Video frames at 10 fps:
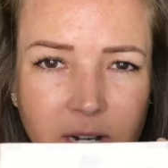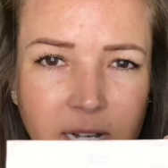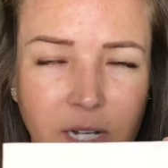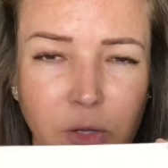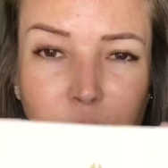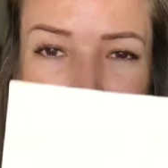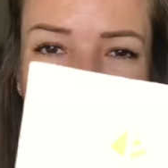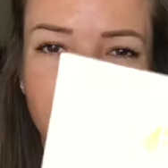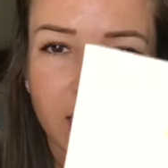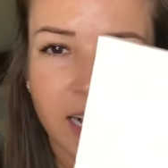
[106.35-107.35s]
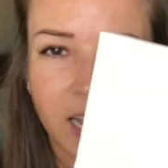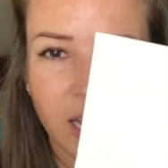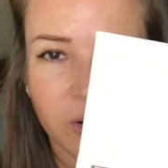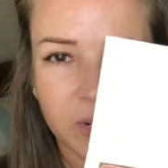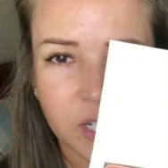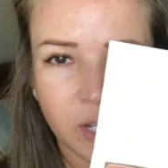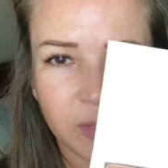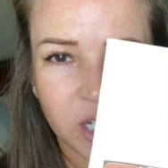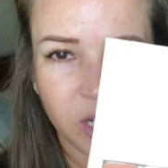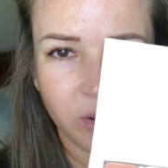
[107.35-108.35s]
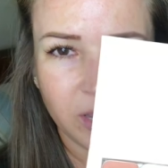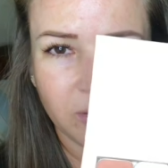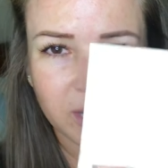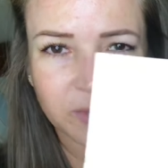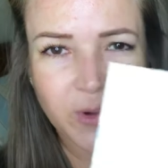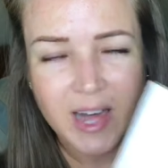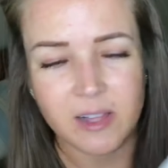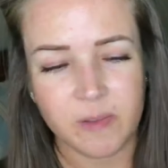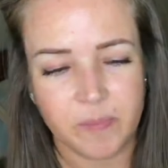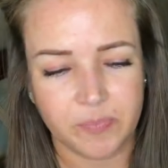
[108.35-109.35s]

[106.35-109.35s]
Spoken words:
and an illuminator, which I'll be showing you as well.